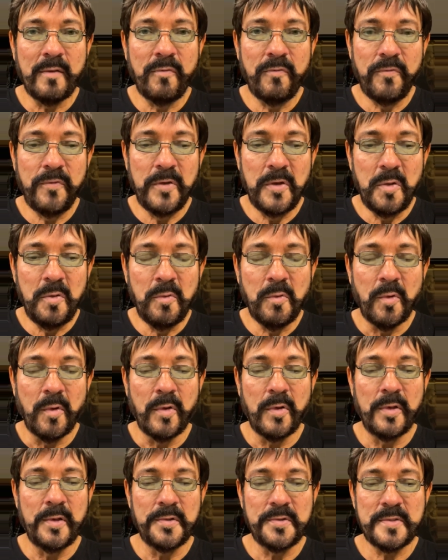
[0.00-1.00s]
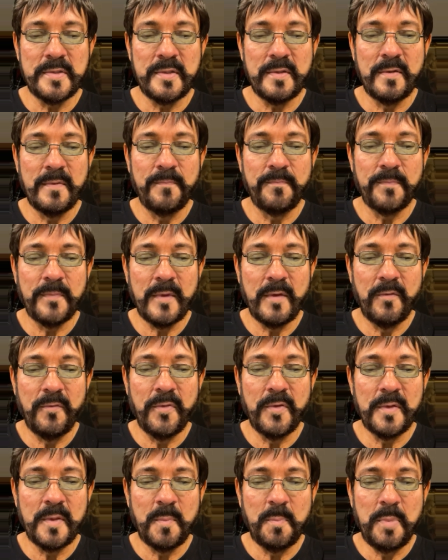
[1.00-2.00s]
funerals
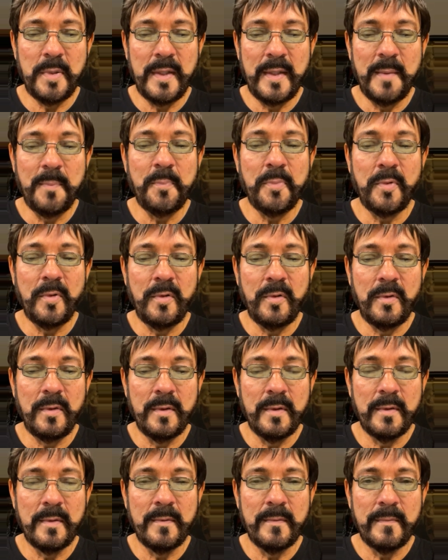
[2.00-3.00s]
for the people